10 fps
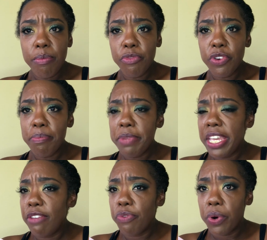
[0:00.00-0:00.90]
For
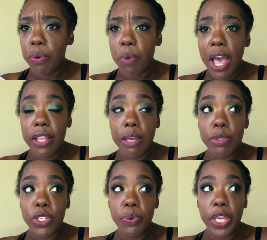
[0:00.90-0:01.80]
me, for a while, I
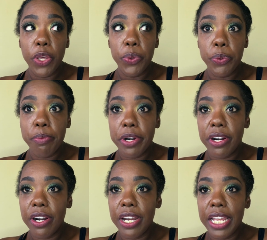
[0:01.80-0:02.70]
was doing
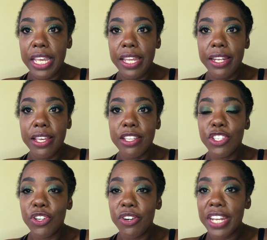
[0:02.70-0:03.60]
Uber in
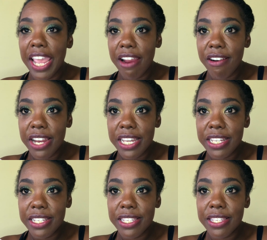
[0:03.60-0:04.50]
certain
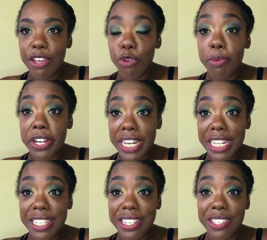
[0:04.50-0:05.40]
areas, Uber
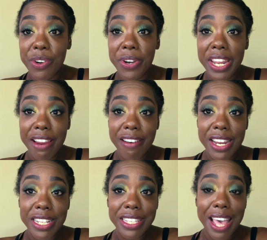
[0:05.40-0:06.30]
Eats in certain
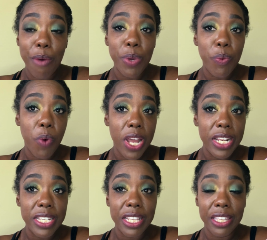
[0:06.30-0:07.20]
areas that we
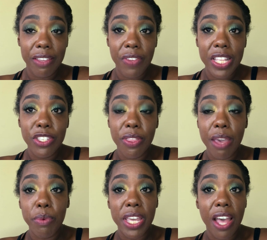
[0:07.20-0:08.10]
wanted to live in, so
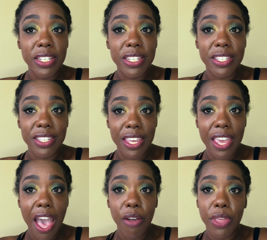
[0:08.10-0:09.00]
that we got to
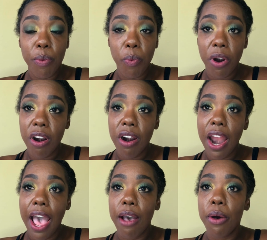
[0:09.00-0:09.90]
see how they were,
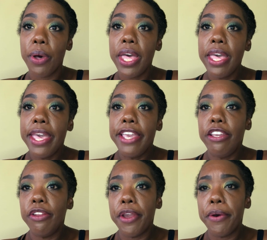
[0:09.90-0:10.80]
how
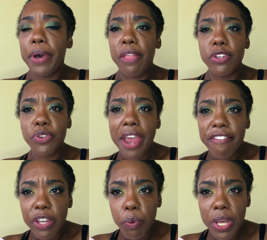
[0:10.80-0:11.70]
the
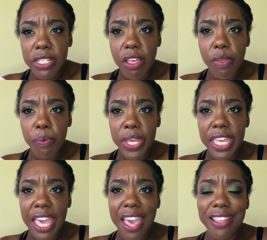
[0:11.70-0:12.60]
traffic was on the
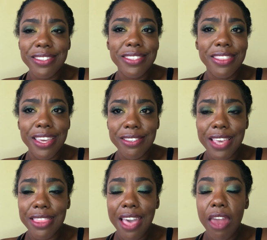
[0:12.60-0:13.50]
weekends, things
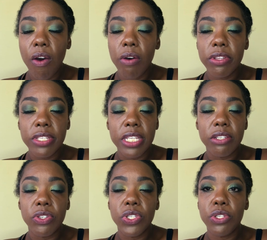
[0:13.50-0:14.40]
like that. All those
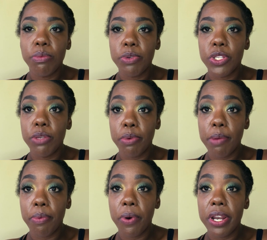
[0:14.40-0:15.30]
things are super, super
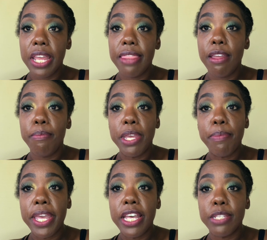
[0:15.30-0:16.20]
important. And then me
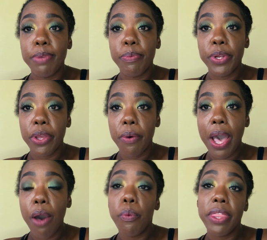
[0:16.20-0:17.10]
and my husband would go
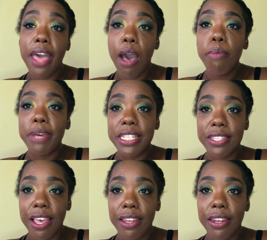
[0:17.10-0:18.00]
out without my
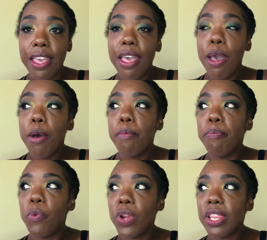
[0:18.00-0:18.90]
son,
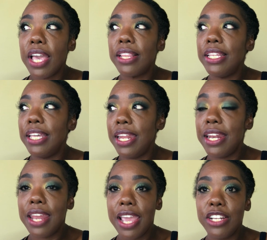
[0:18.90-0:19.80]
more than likely late
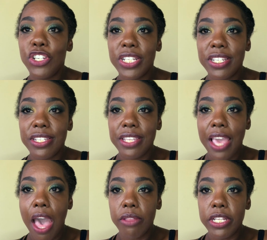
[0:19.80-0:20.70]
at night, just to see
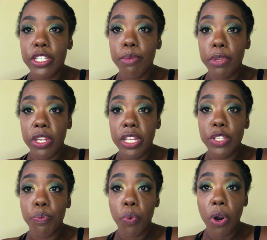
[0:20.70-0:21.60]
how these
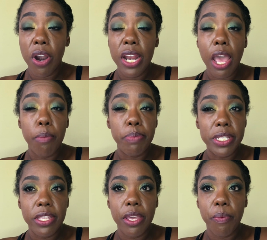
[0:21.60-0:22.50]
communities were and how
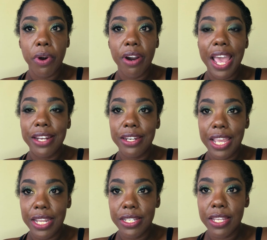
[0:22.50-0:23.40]
busy they were at
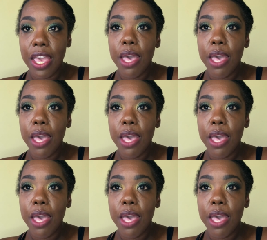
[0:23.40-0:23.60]
night,